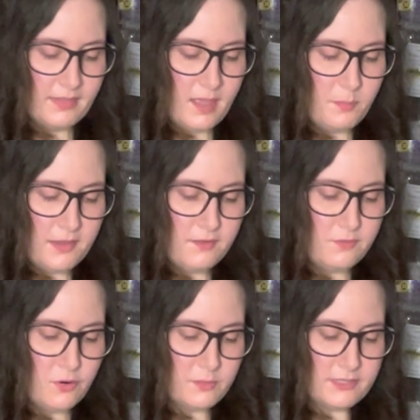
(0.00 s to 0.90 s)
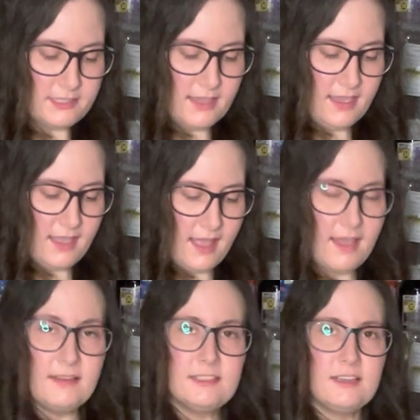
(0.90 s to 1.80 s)
bit of normalcy
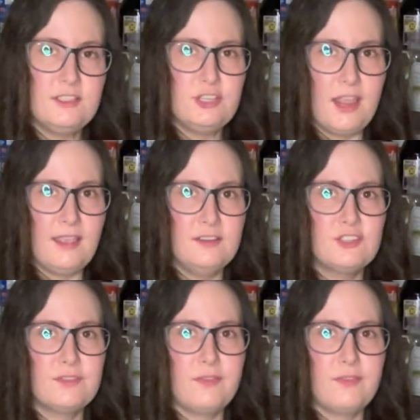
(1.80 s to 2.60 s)
and a change